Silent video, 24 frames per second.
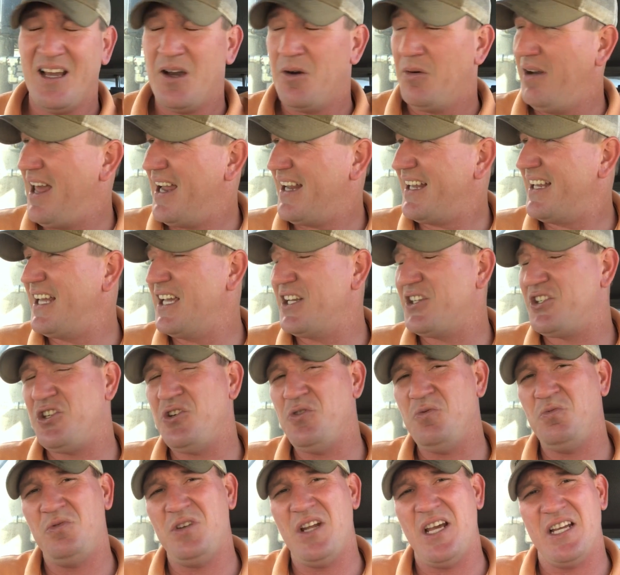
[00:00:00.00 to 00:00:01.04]
Well, I guess
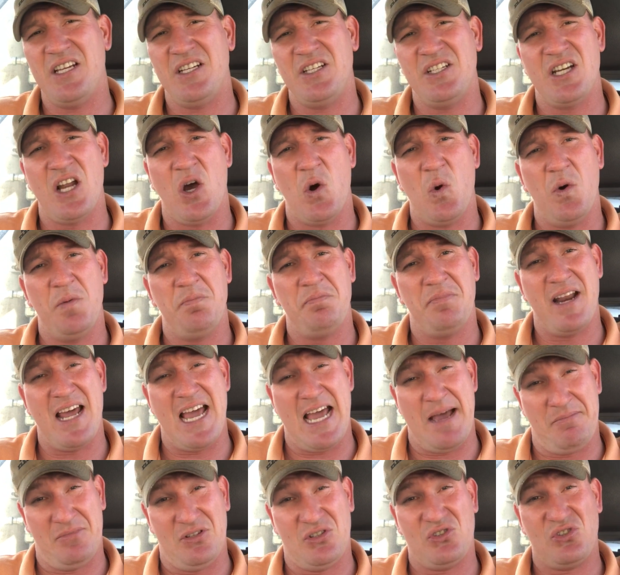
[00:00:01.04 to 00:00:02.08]
you didn't know it, but
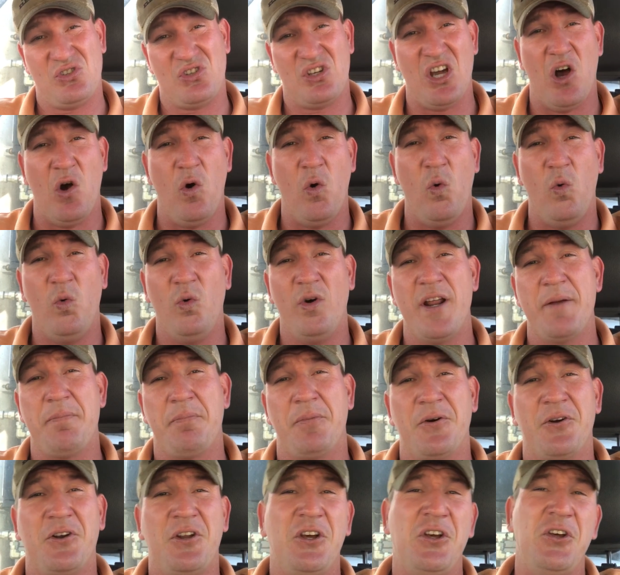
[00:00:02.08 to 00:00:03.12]
I'm a skull
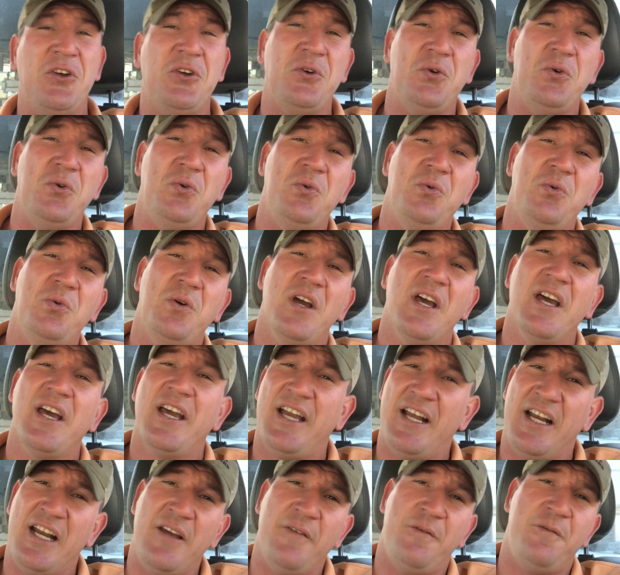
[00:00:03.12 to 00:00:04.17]
dipper too.
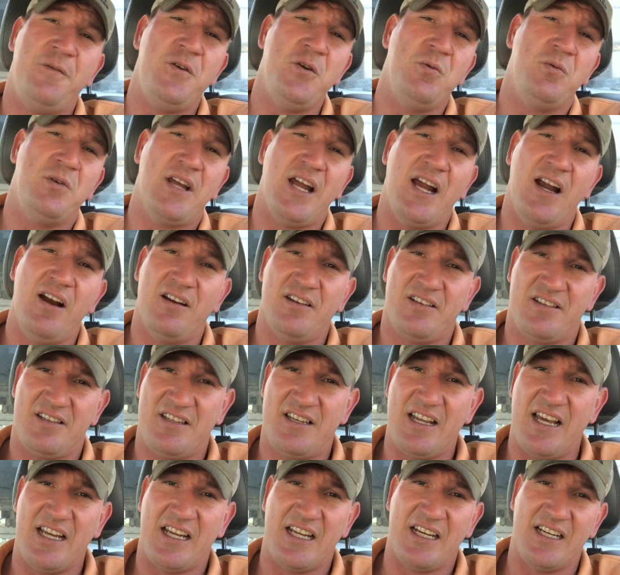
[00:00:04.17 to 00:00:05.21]
And if you care to
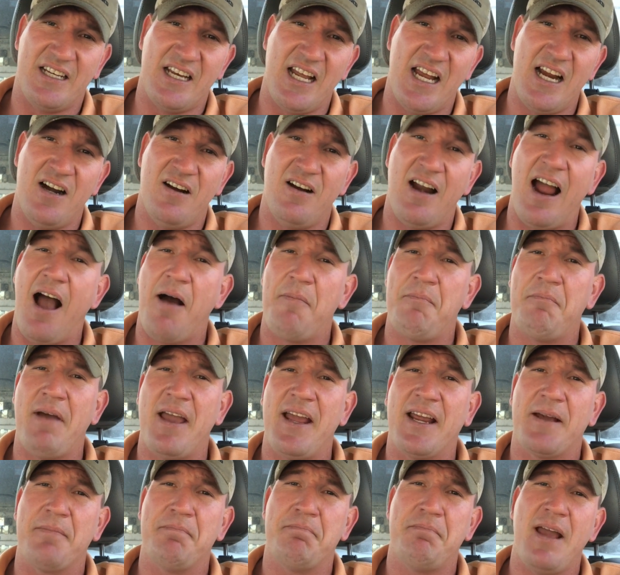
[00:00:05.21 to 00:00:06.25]
take a dare, I'll
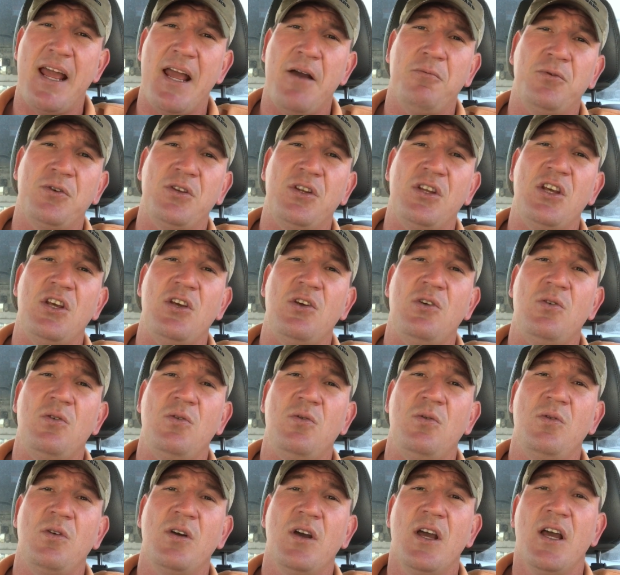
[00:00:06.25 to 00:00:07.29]
make a bet with you.
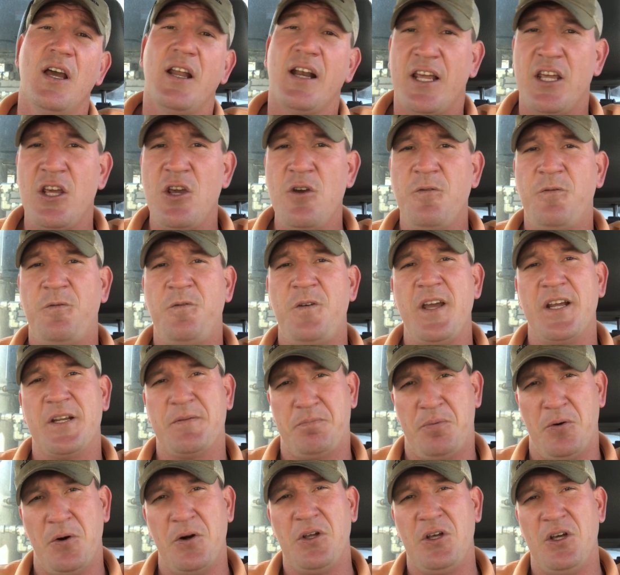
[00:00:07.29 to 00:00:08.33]
Now, you fix
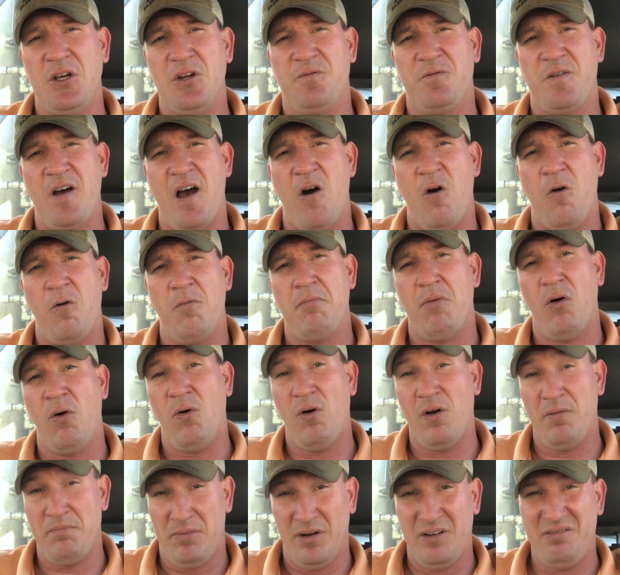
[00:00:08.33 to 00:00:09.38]
pretty good phone,
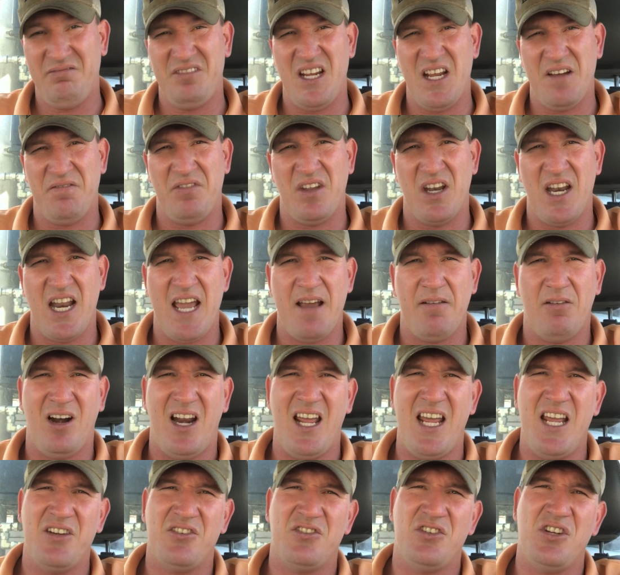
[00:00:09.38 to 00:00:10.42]
boy, but give the devil
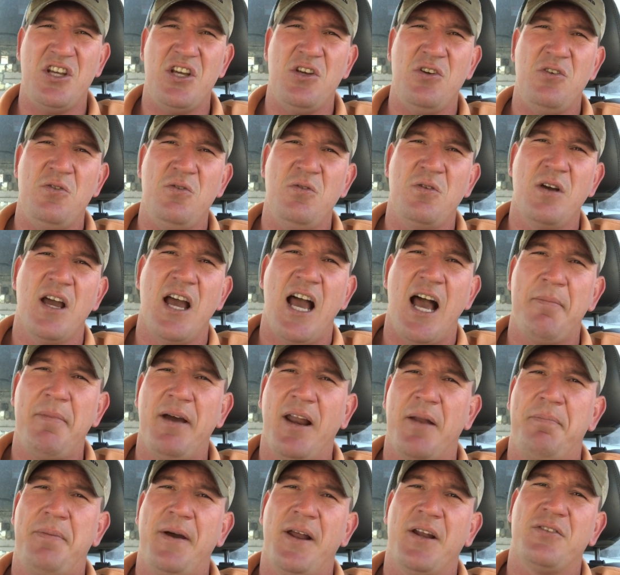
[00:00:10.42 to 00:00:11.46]
his due. I
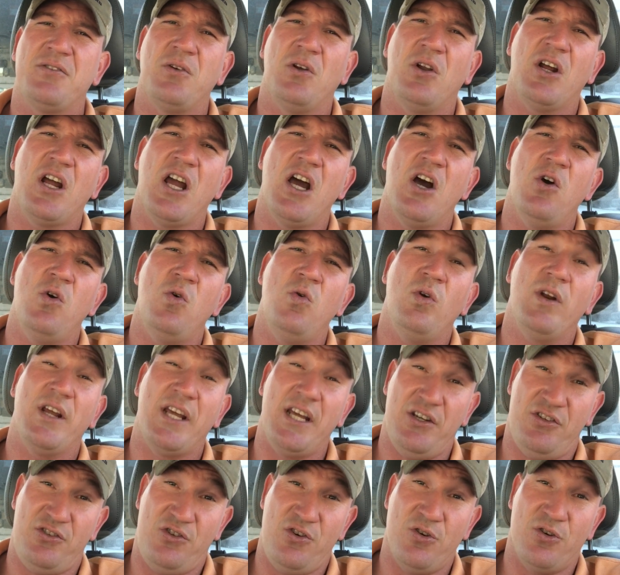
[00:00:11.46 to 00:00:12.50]
bet a pedestal of gold
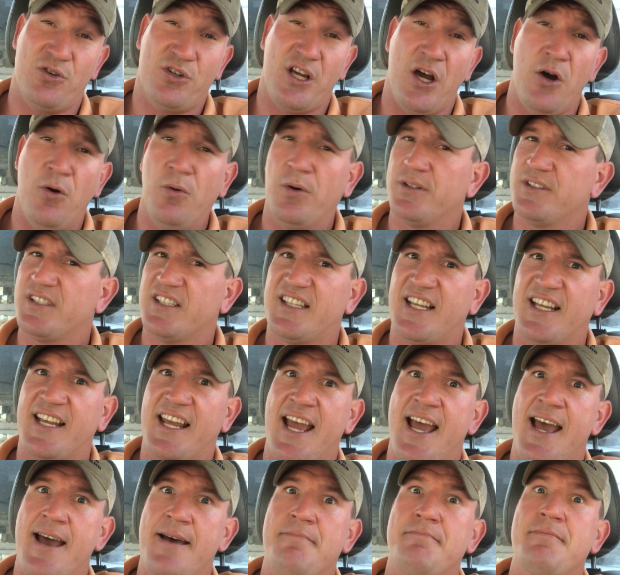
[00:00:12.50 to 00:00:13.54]
against your skull because I think
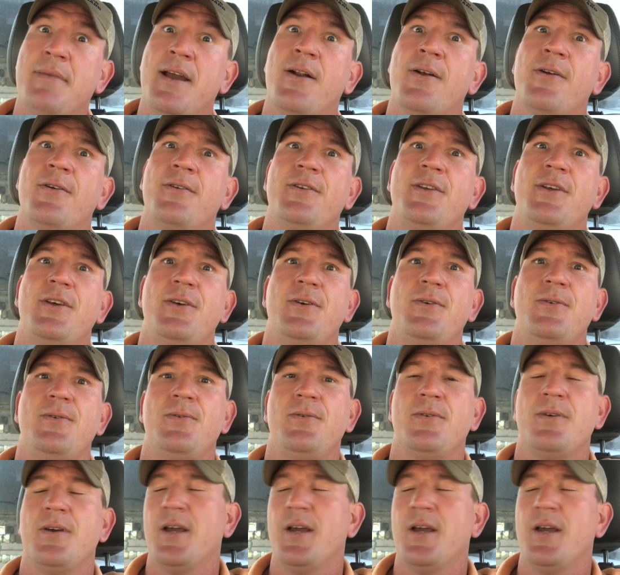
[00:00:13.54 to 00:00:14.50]
I'm better than you."